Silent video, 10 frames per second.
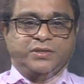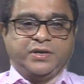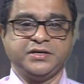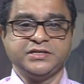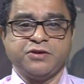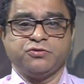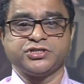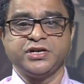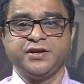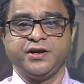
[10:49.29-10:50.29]
It is a
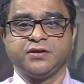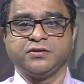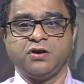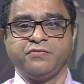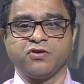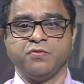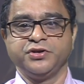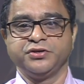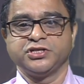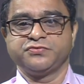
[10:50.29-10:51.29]
crucial indicator of a
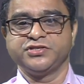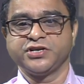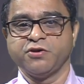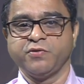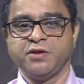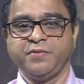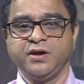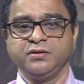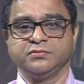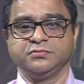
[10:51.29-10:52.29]
community's physical well-being.